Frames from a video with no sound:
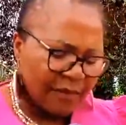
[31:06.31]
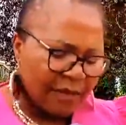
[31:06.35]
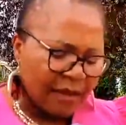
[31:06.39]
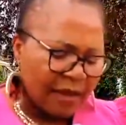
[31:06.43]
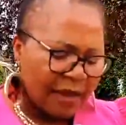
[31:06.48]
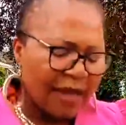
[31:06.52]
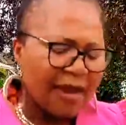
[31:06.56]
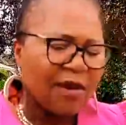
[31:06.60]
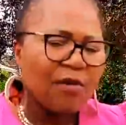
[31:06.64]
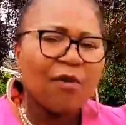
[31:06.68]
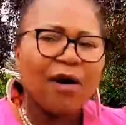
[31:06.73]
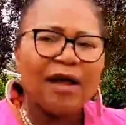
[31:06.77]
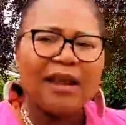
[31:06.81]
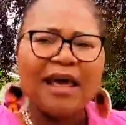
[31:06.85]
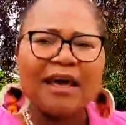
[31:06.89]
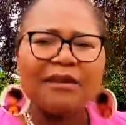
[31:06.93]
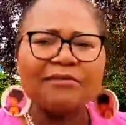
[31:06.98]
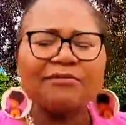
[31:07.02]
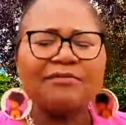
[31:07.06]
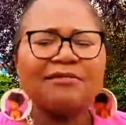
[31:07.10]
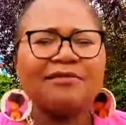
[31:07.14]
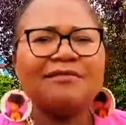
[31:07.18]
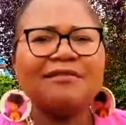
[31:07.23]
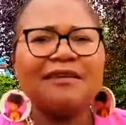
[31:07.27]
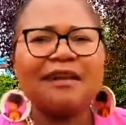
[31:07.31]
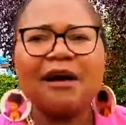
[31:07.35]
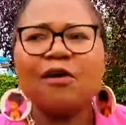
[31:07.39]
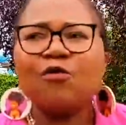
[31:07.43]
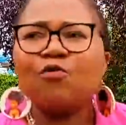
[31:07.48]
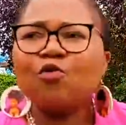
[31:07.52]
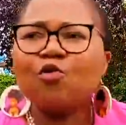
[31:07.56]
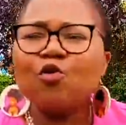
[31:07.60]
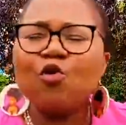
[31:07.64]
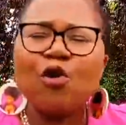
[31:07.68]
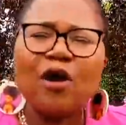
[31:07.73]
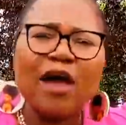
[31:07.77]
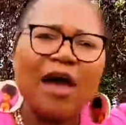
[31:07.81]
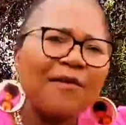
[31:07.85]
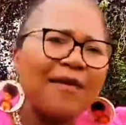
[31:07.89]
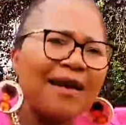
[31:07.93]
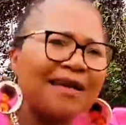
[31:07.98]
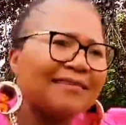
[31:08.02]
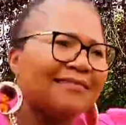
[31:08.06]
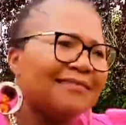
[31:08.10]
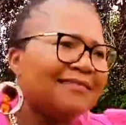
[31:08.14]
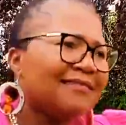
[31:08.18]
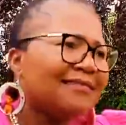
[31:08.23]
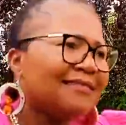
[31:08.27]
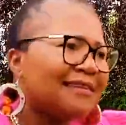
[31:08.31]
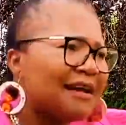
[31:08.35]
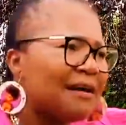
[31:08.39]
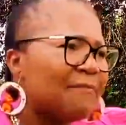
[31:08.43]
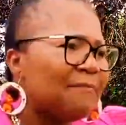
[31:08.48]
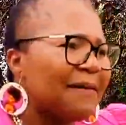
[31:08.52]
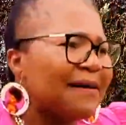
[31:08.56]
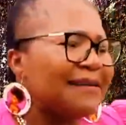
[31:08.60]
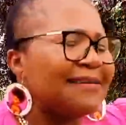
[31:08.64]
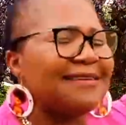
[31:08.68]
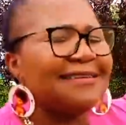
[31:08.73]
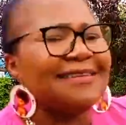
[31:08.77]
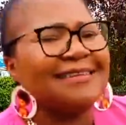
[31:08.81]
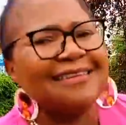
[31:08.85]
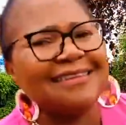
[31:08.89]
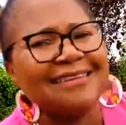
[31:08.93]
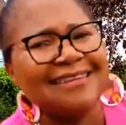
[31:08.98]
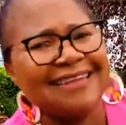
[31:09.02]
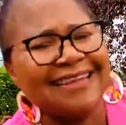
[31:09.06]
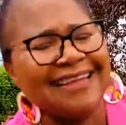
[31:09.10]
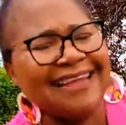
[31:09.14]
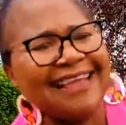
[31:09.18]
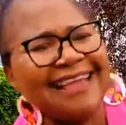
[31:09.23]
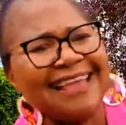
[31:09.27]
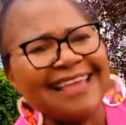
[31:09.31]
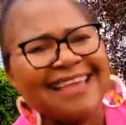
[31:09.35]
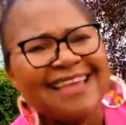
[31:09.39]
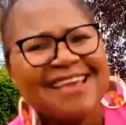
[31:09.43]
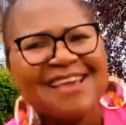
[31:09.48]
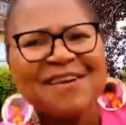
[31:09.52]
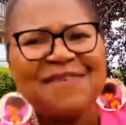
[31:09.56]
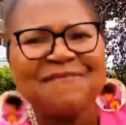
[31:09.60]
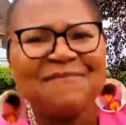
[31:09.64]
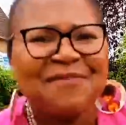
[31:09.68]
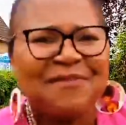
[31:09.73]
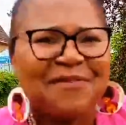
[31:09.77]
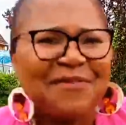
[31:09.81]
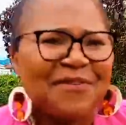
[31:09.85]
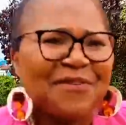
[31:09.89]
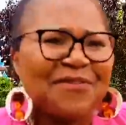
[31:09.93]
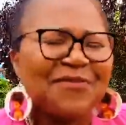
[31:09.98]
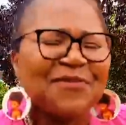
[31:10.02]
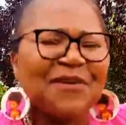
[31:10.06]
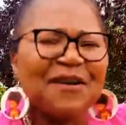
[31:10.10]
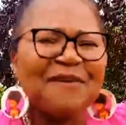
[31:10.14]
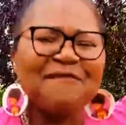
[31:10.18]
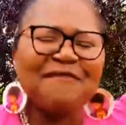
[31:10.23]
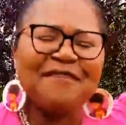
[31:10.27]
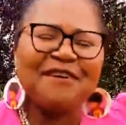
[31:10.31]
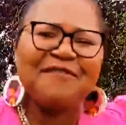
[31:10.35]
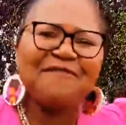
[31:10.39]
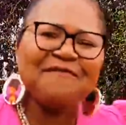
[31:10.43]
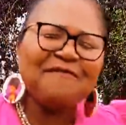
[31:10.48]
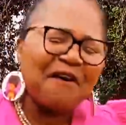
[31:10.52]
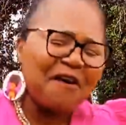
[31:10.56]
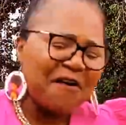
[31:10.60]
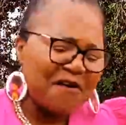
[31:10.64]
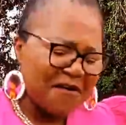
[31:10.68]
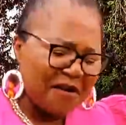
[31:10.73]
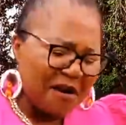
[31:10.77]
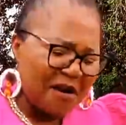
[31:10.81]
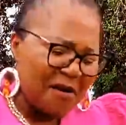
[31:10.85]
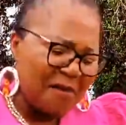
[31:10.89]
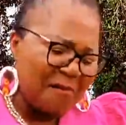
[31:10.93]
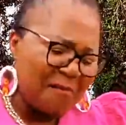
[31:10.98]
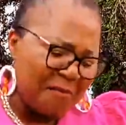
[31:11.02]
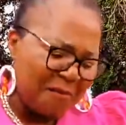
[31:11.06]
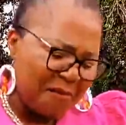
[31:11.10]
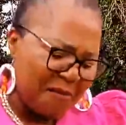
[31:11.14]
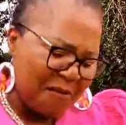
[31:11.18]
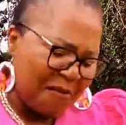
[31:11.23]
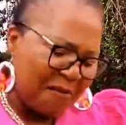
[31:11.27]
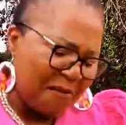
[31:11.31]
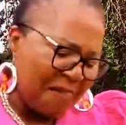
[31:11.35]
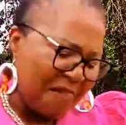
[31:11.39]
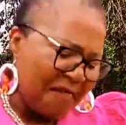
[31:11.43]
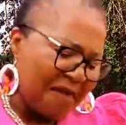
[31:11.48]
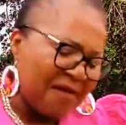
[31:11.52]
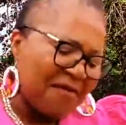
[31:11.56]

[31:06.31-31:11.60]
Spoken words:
Anyone are kudzidzira kuroya anoachidzidzira patiri because we are very vulnerable.